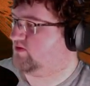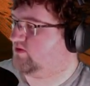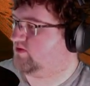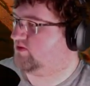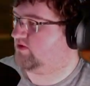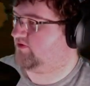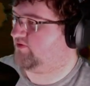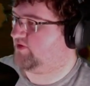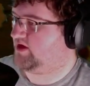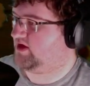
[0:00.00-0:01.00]
What if
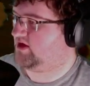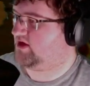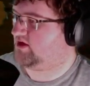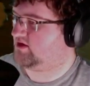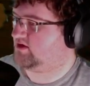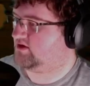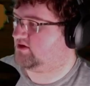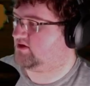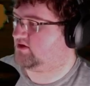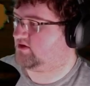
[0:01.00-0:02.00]
we
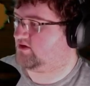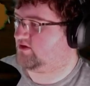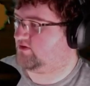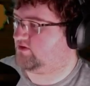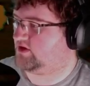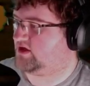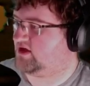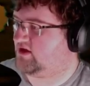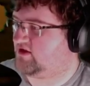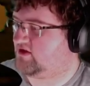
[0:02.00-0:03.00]
do
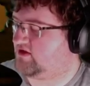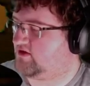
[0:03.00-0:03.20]
this?